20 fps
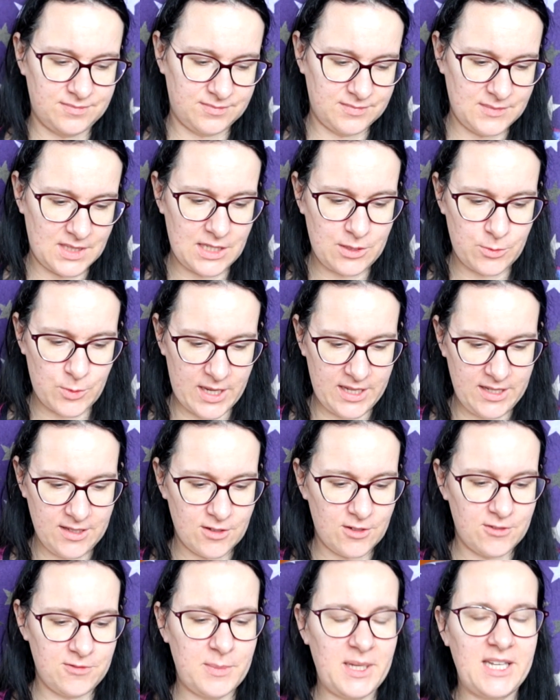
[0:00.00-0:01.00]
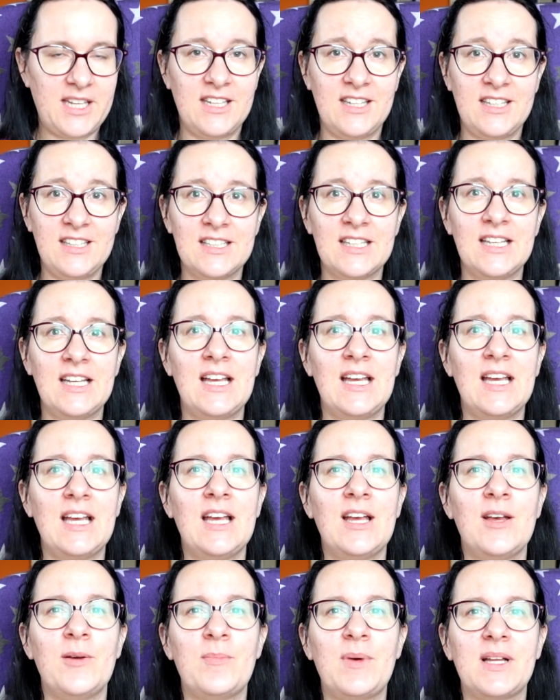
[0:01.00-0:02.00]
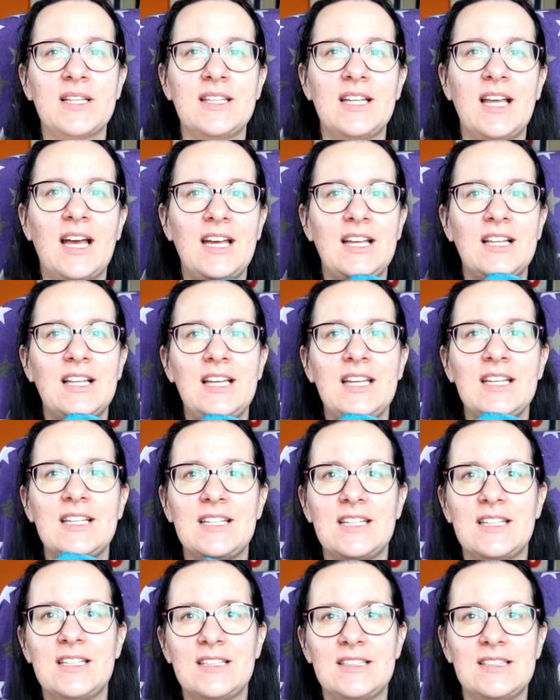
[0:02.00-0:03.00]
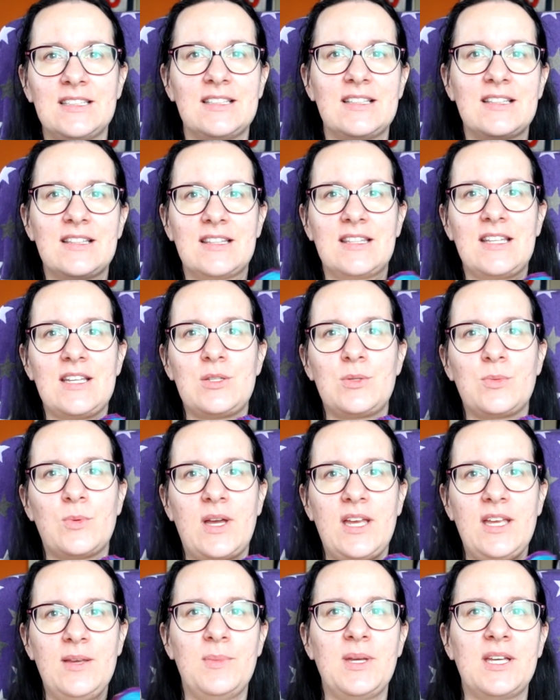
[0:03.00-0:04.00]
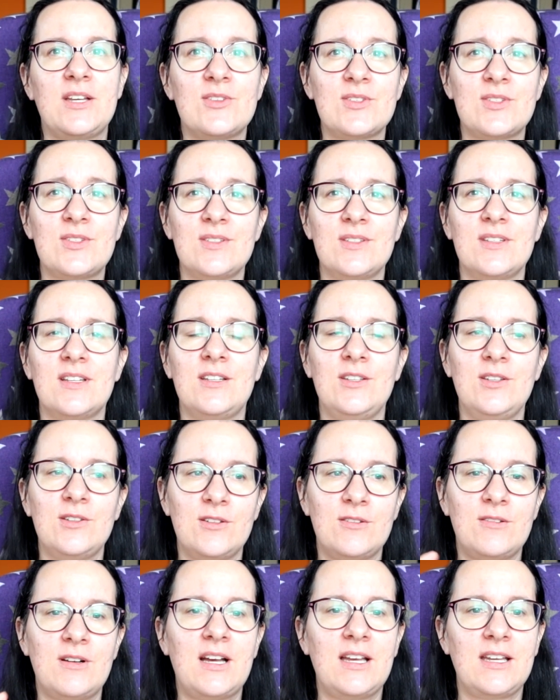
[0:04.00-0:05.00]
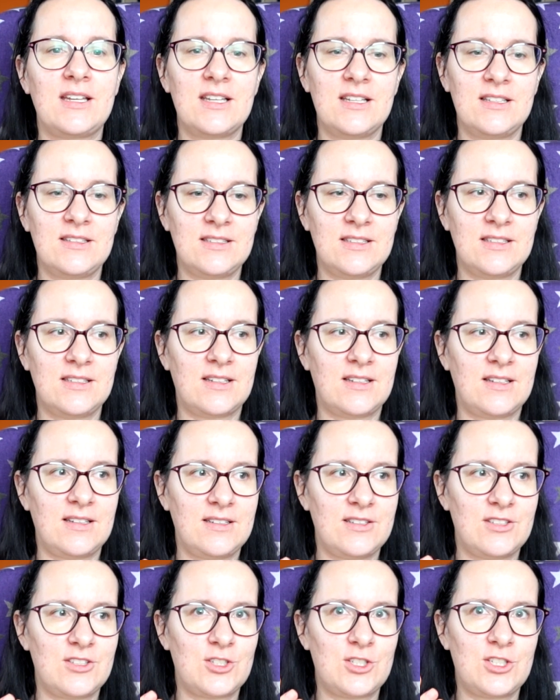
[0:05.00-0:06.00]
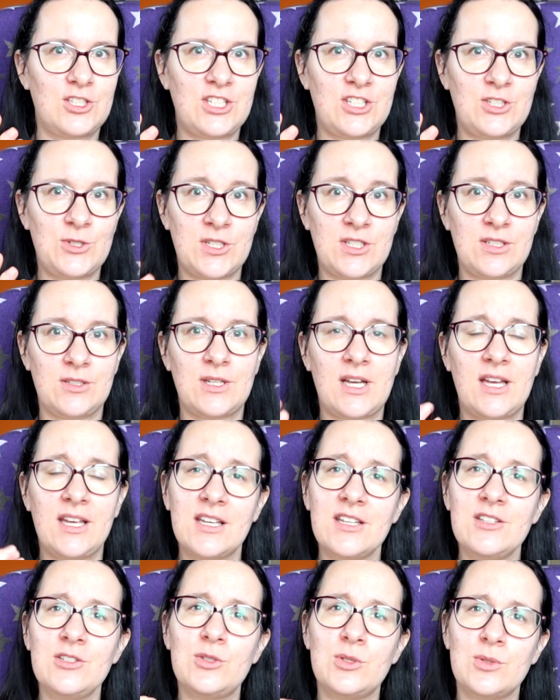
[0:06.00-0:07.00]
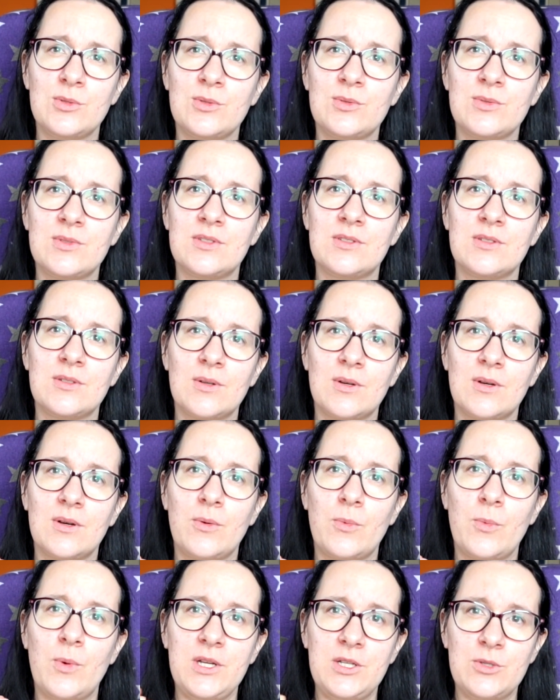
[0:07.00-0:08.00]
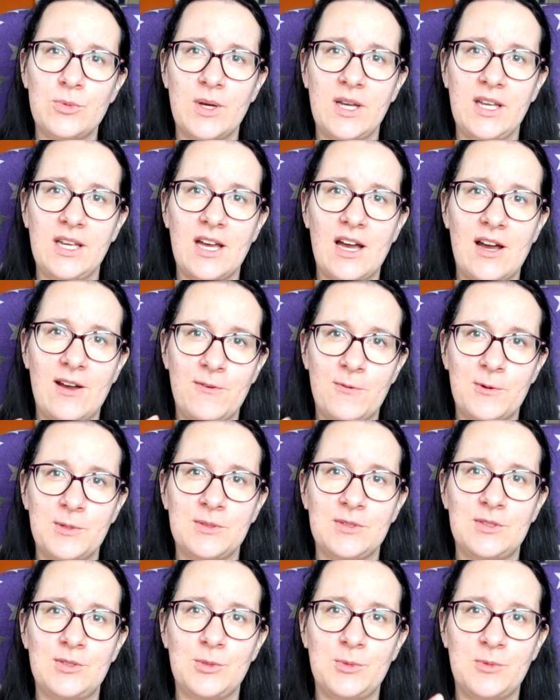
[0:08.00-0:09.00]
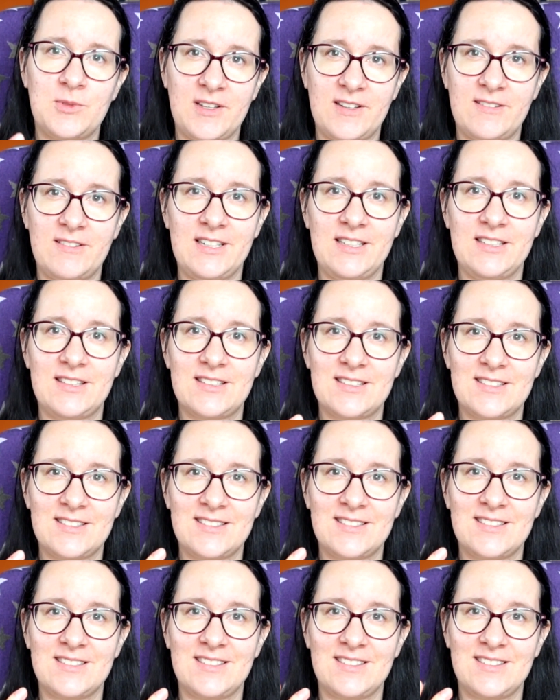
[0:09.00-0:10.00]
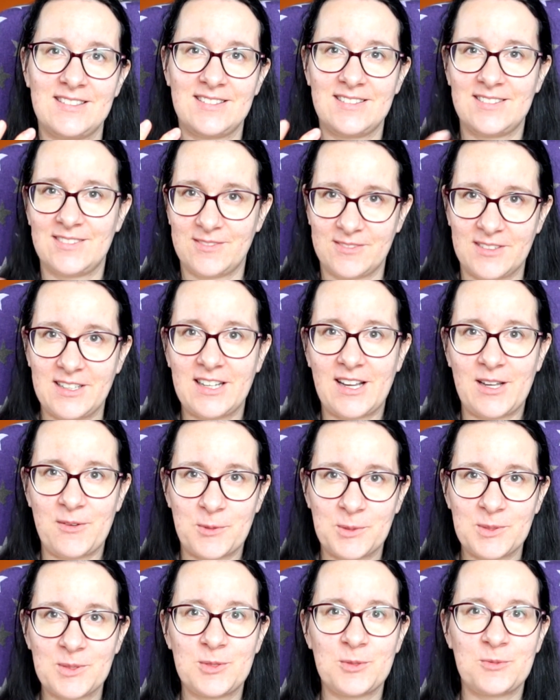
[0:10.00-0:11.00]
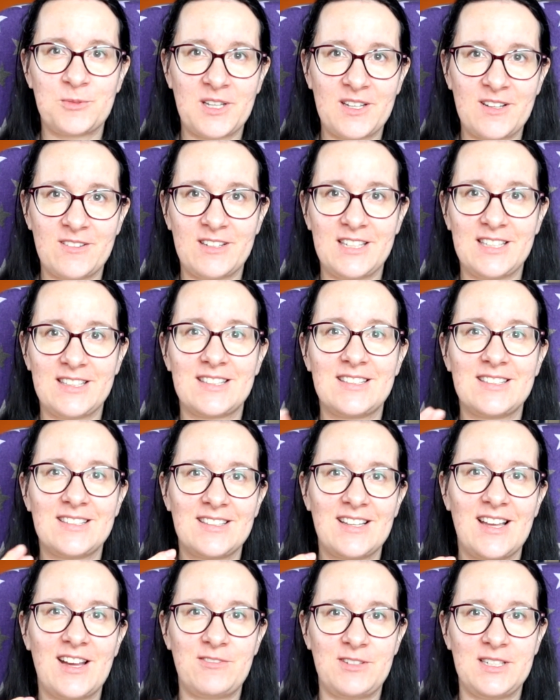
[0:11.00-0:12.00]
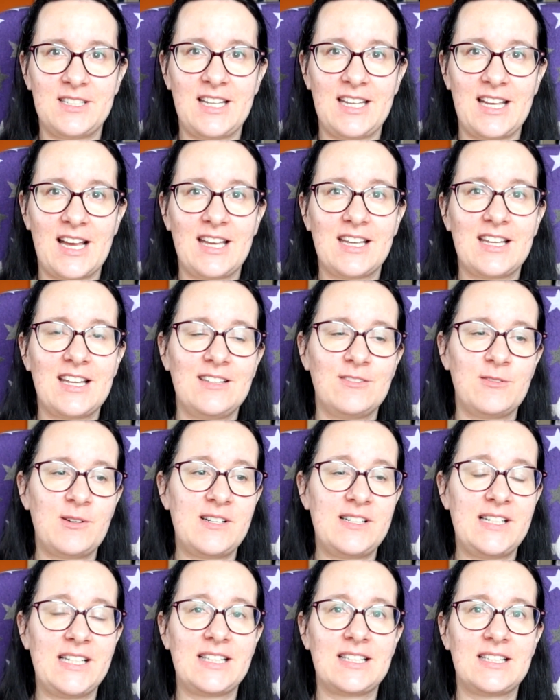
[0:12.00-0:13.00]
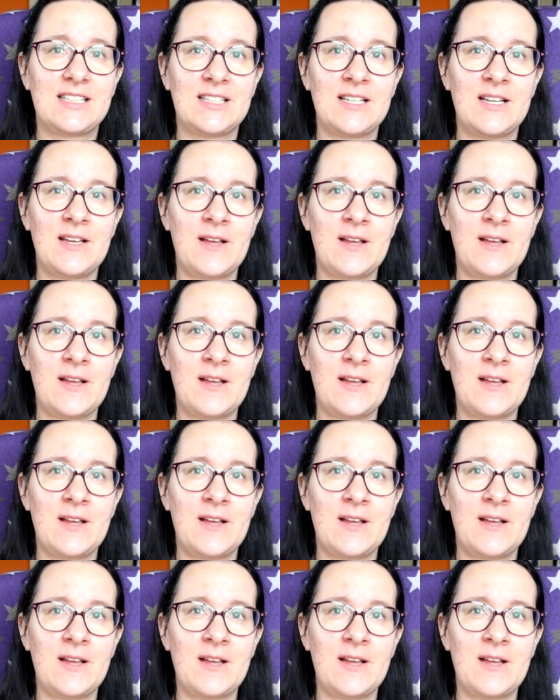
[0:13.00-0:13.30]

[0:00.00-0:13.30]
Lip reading: that way of making it, but I like this way because, you know, I can choose which way I want to wear it when I want to wear it every day. I can wear it